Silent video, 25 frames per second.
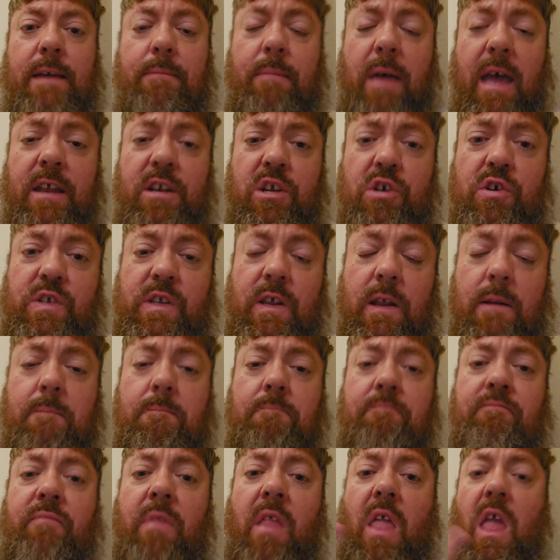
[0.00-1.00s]
Tim
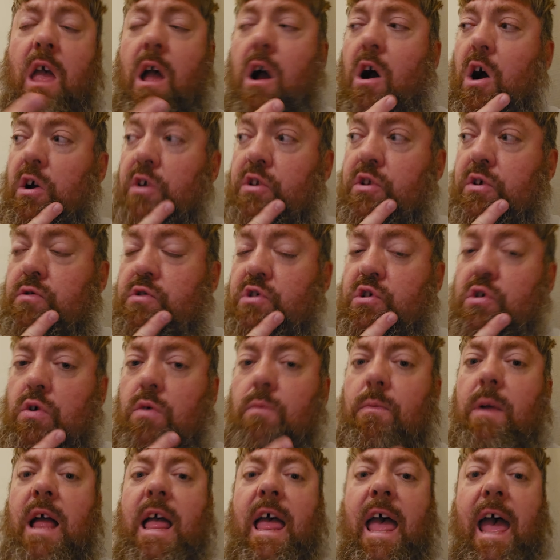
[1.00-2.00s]
Henderson on
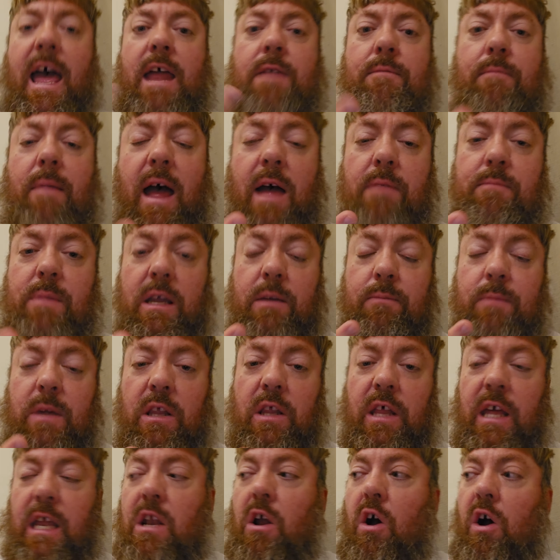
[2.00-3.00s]
YouTube and Matt
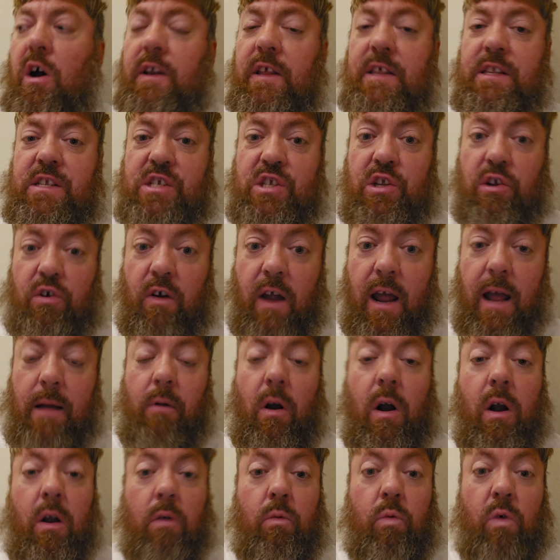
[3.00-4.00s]
McMillan on
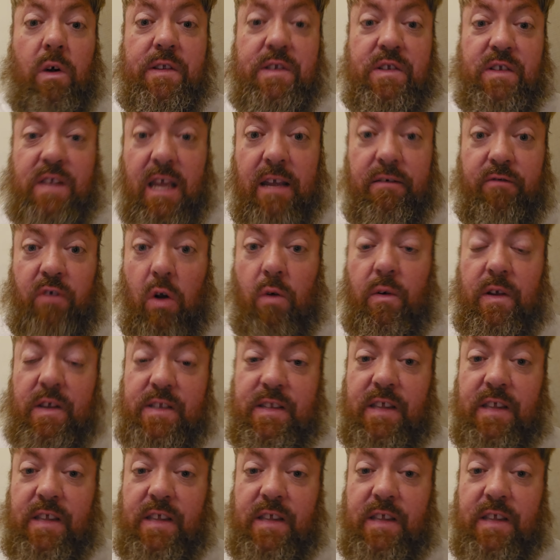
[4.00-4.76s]
Instagram are once saved,